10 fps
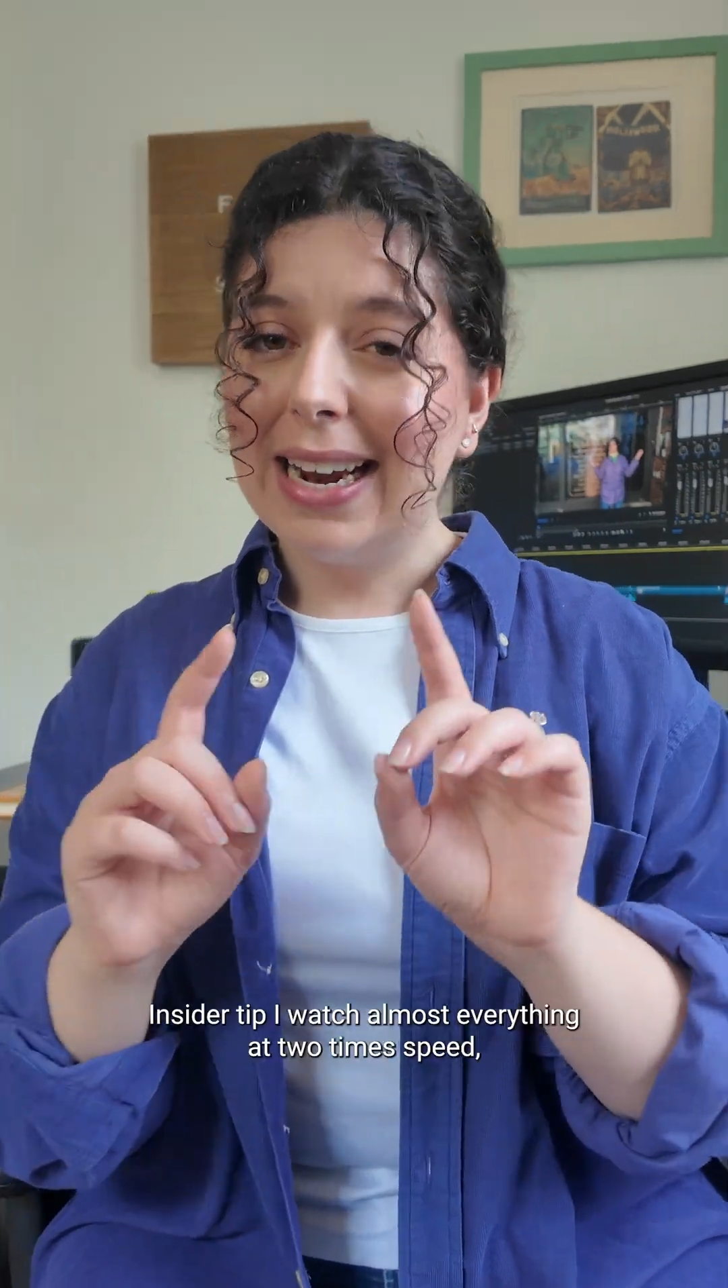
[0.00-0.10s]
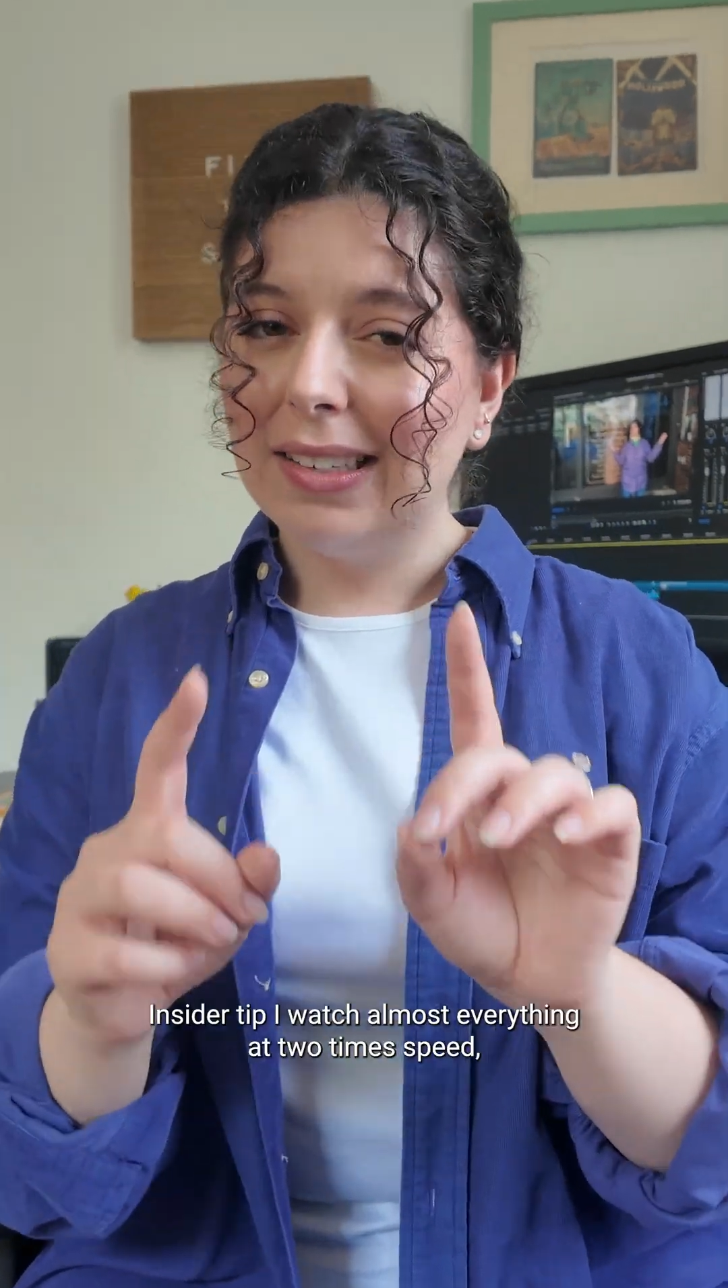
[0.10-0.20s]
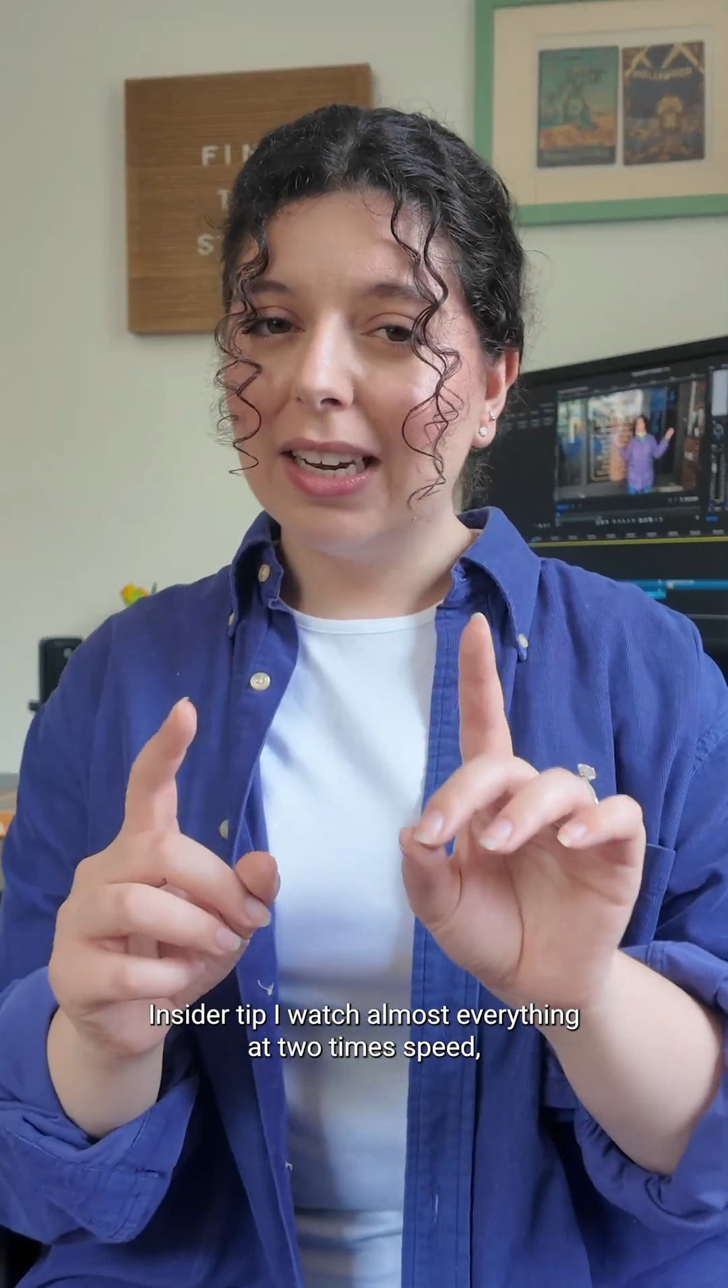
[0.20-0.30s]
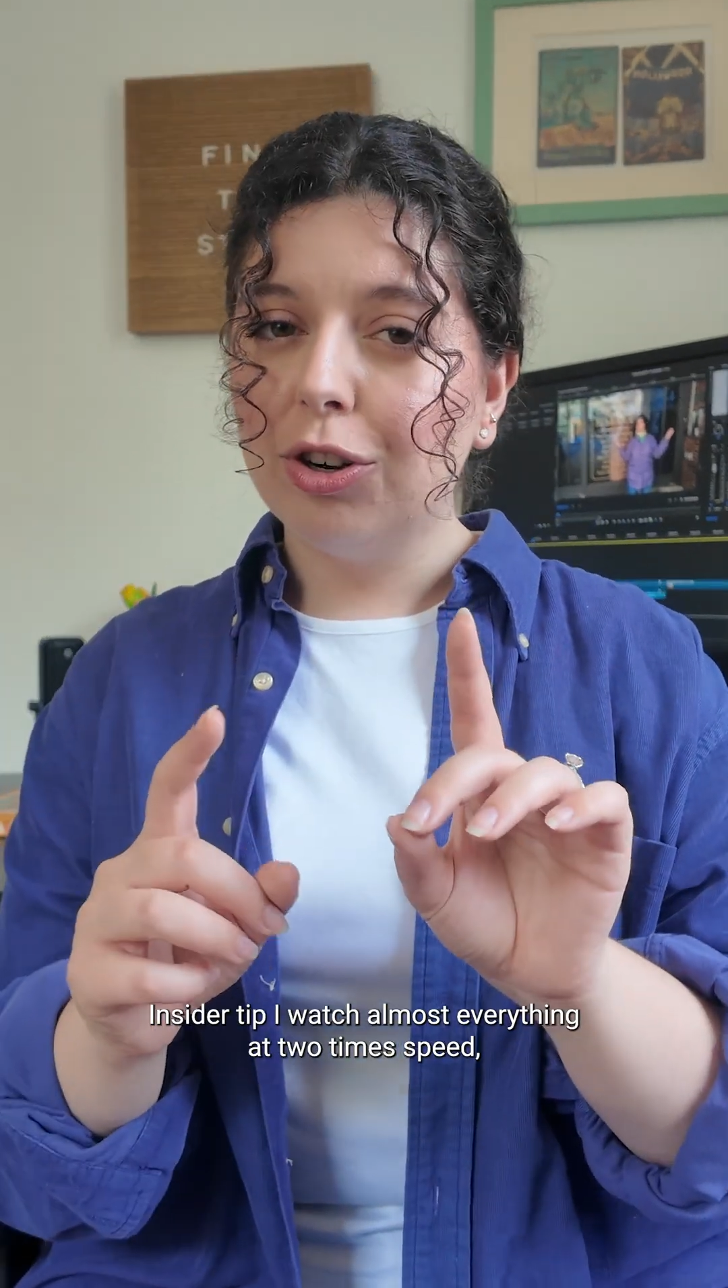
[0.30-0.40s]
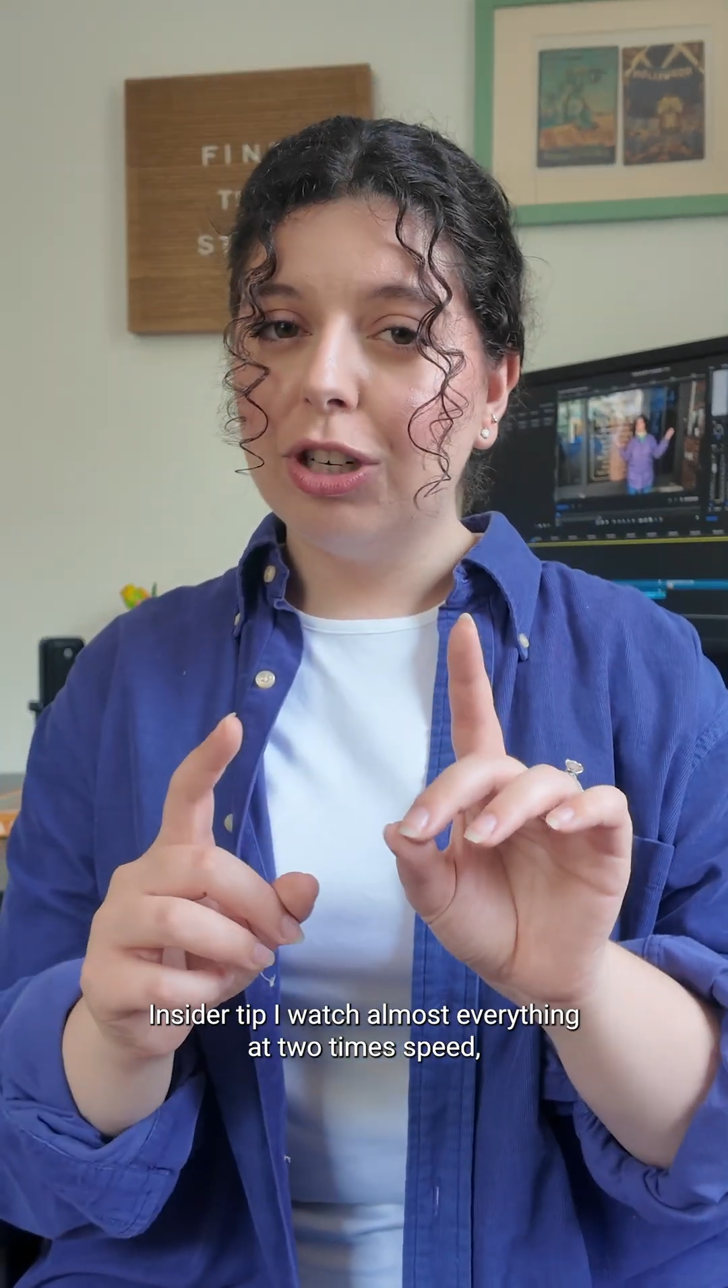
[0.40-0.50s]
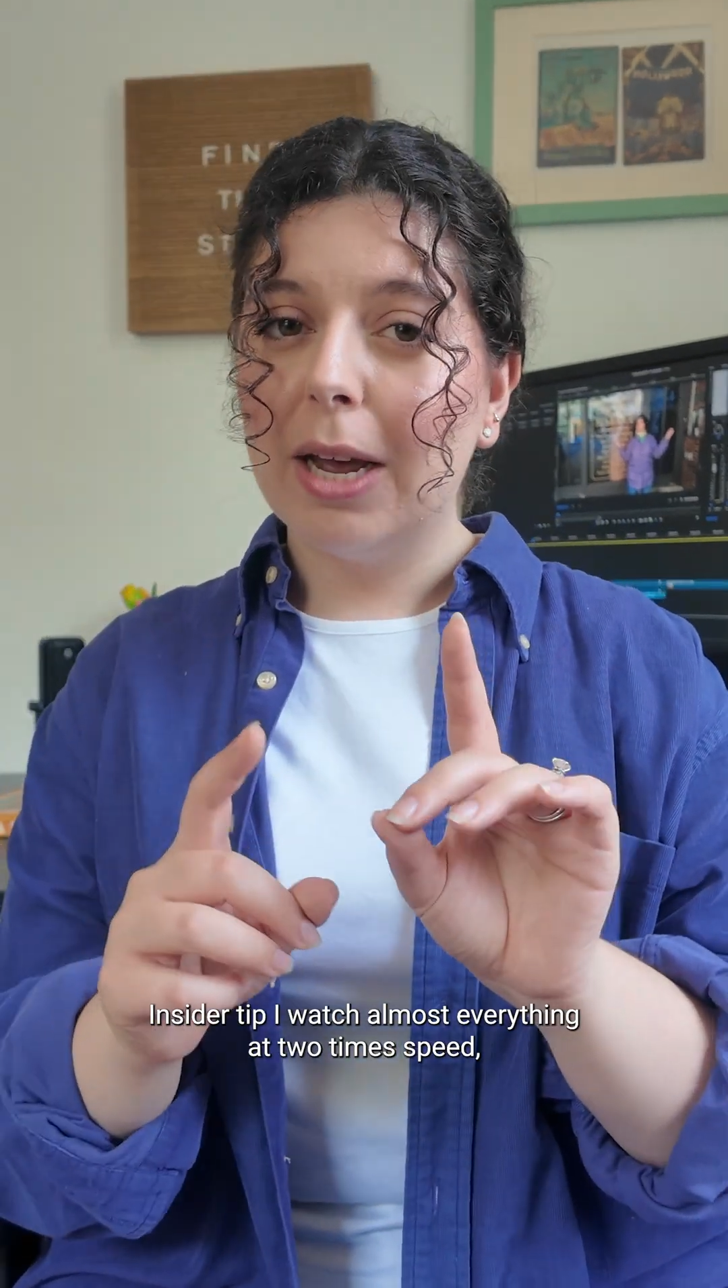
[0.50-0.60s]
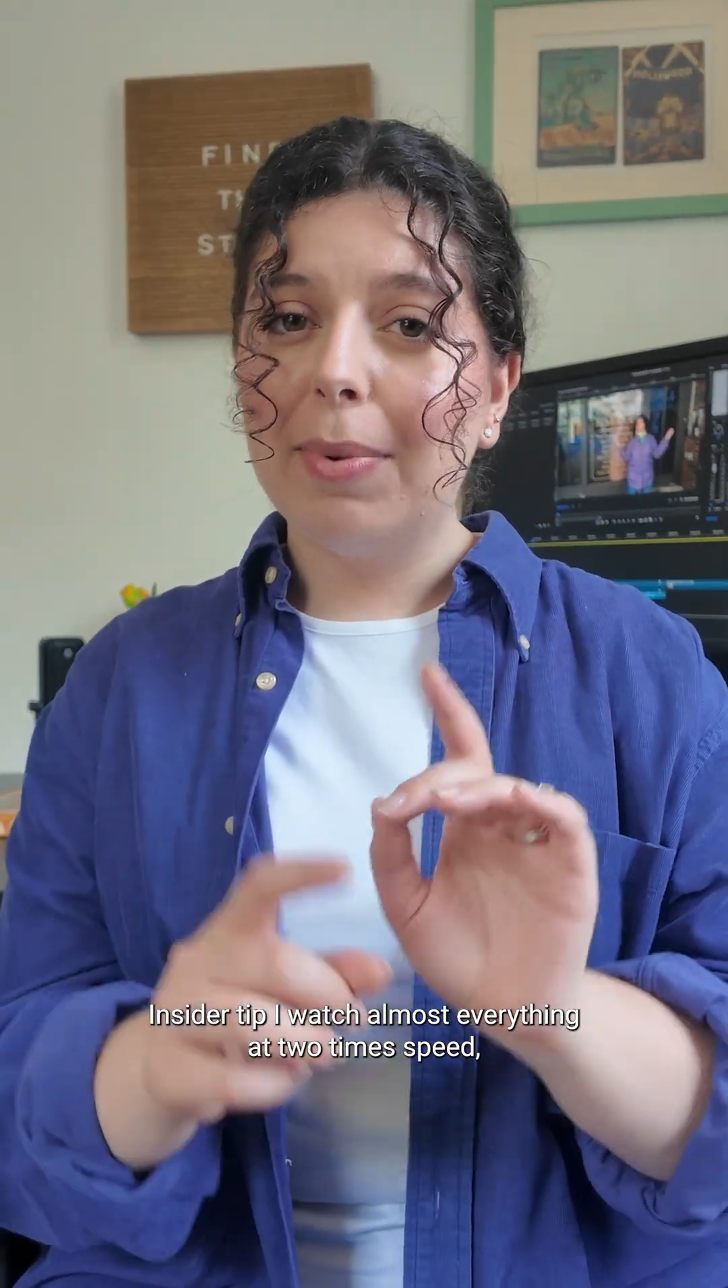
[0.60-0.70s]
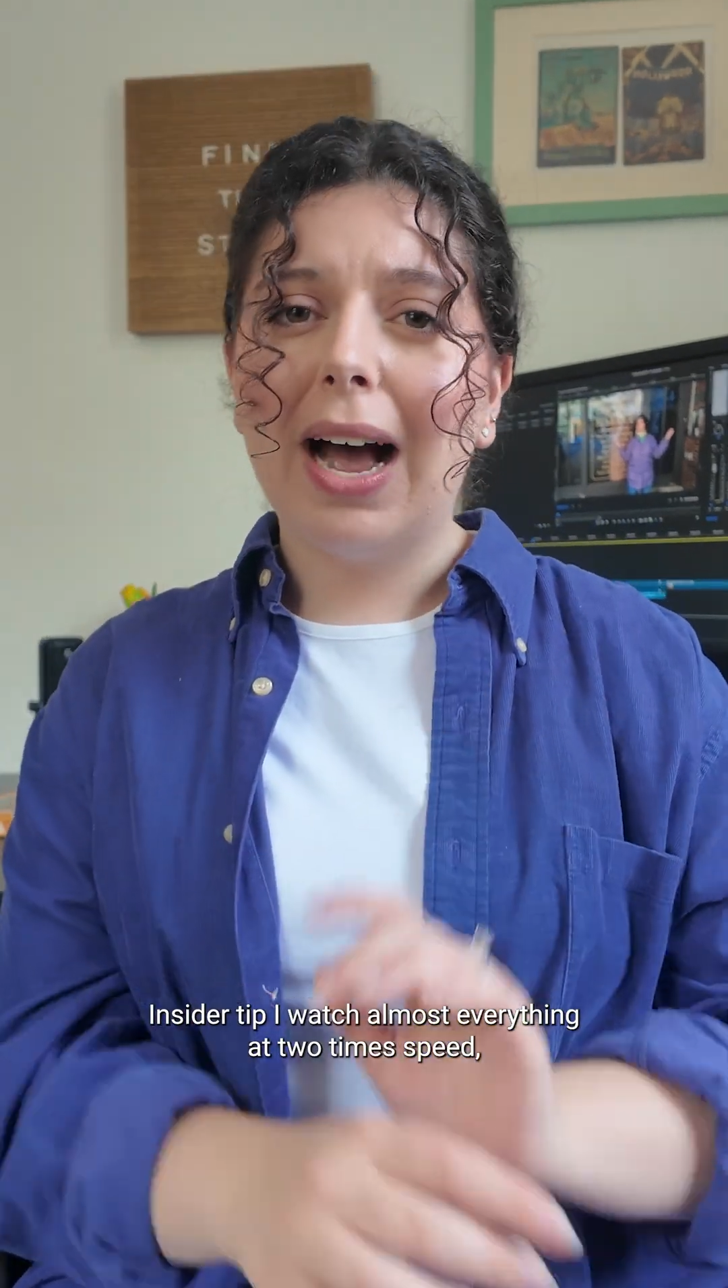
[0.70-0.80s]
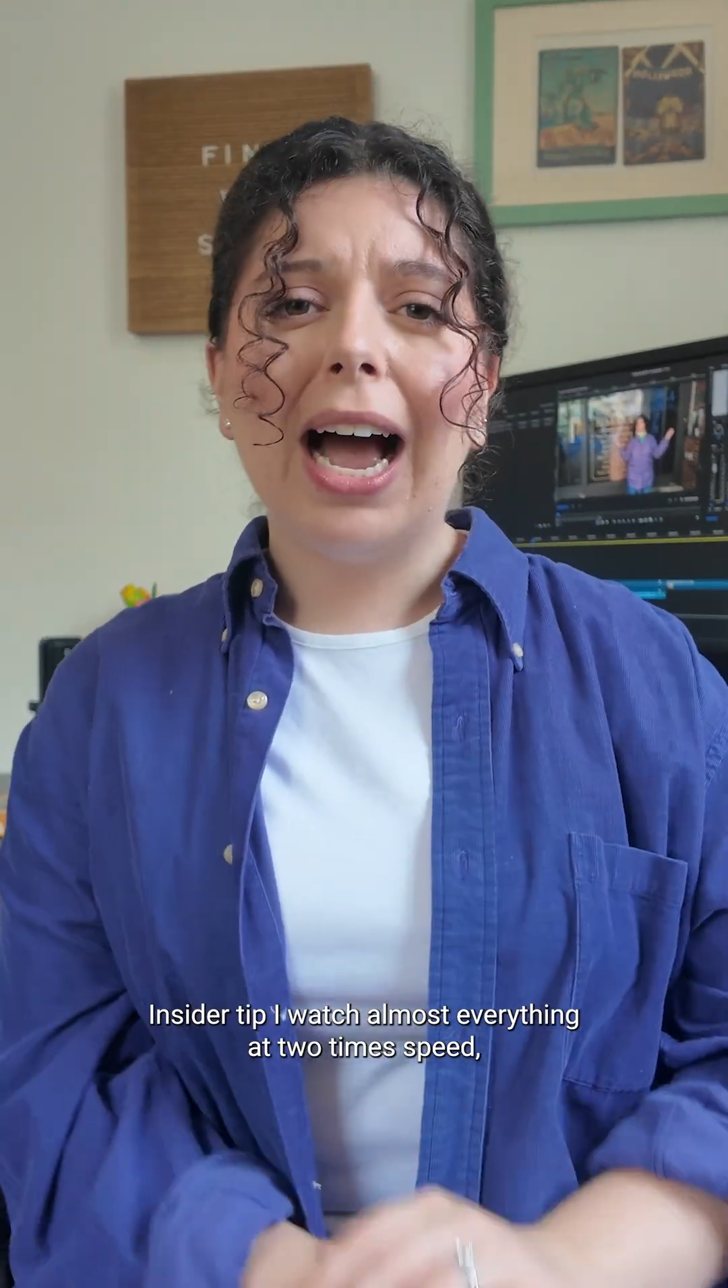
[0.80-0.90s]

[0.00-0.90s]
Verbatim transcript: Insider tip